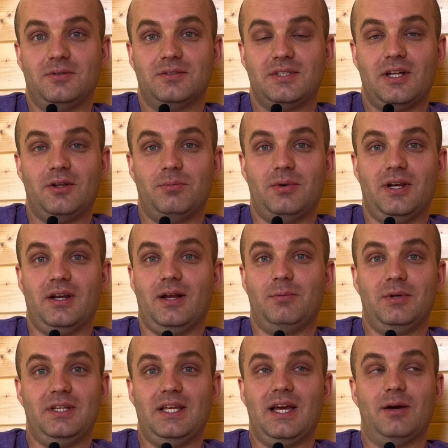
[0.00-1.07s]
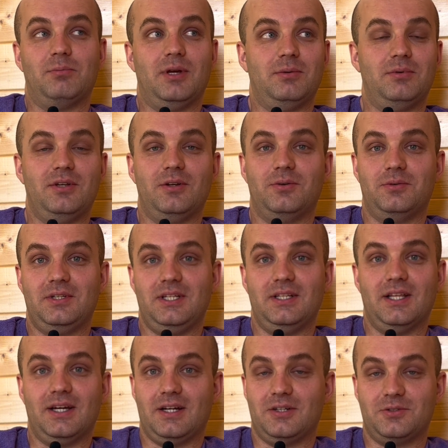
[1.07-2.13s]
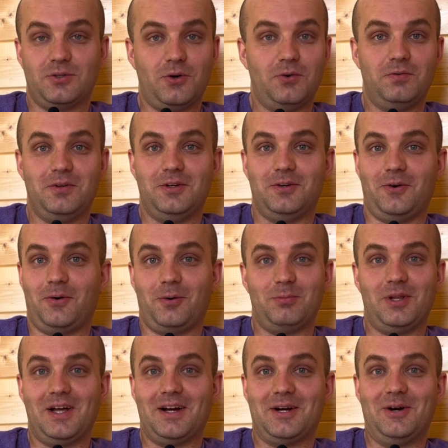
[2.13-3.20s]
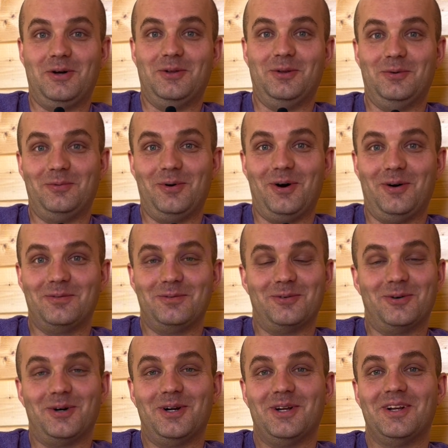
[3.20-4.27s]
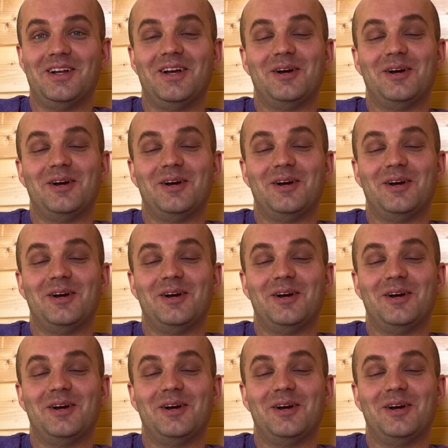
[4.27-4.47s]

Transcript: celebrate it. I mean, yeah, maybe you don't need like a trophy or a plaque on the wall for it,